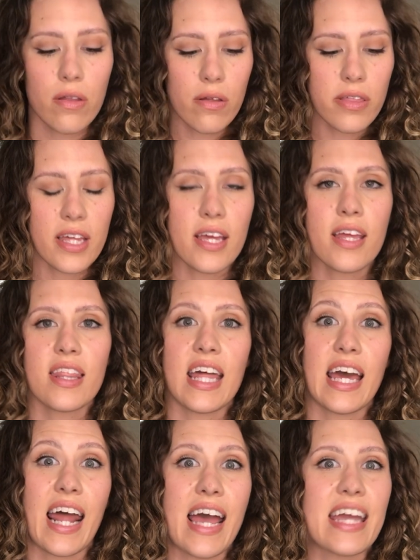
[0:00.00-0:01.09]
thing that
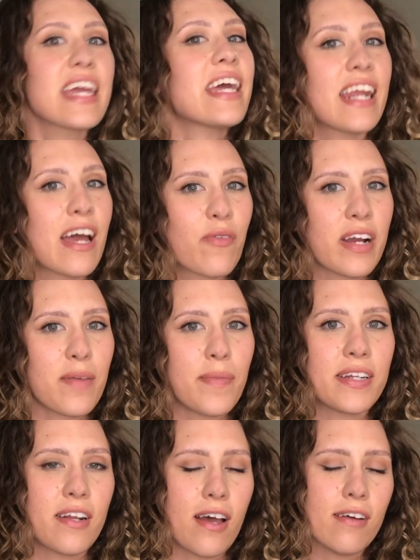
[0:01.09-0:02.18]
I cannot recommend
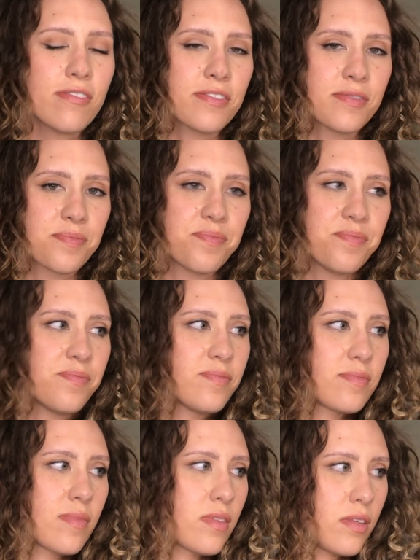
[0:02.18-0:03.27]
enough,
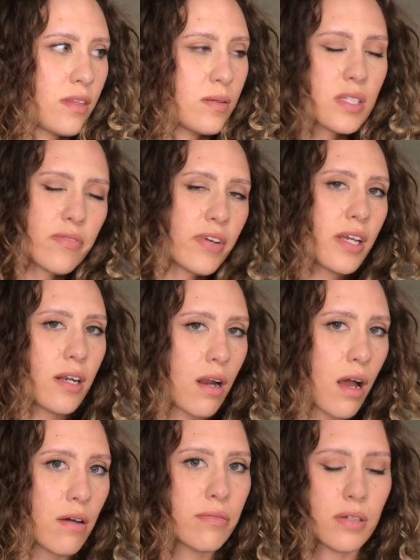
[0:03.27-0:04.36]
see if I can get it off,
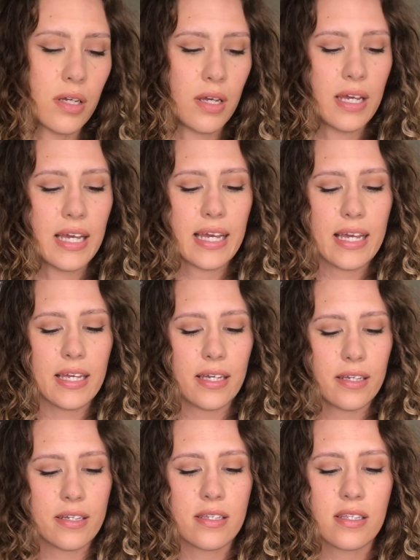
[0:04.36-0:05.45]

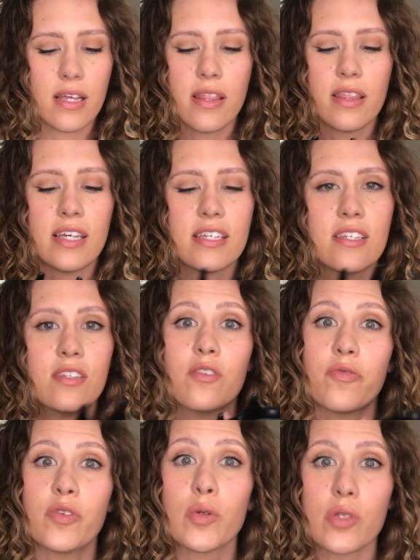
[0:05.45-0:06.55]
is this
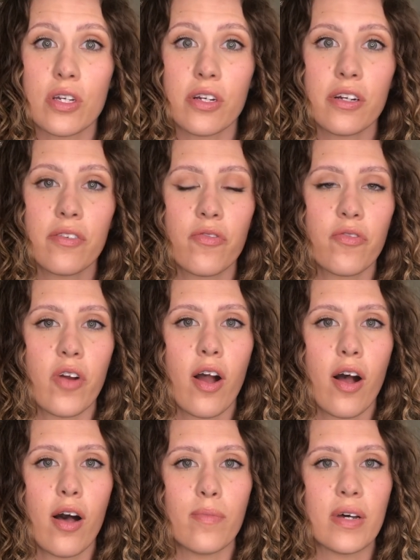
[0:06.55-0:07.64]
diffuser
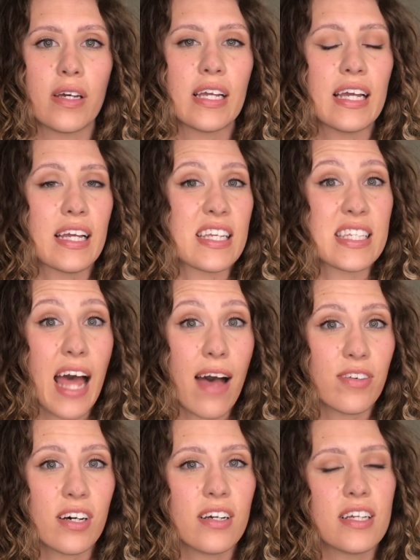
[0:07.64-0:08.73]
from
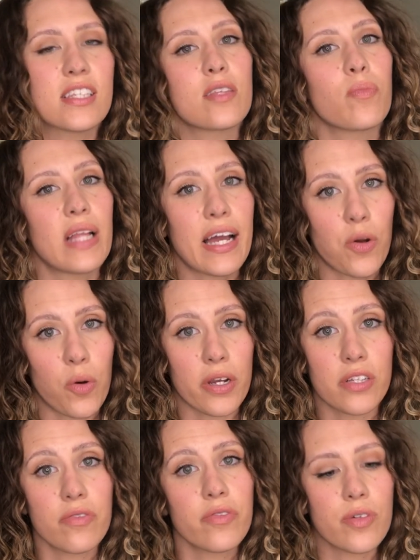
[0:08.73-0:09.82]
Xtava. It's the Black Orchid
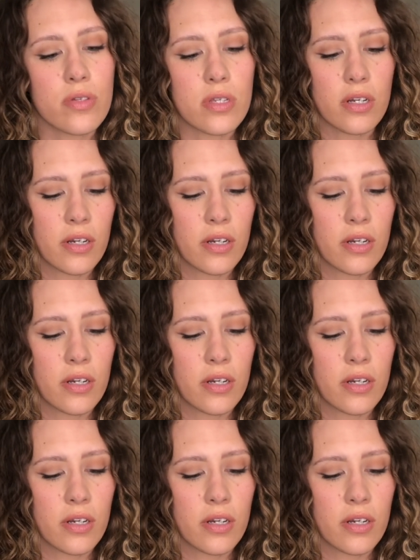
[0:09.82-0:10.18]
diffuser,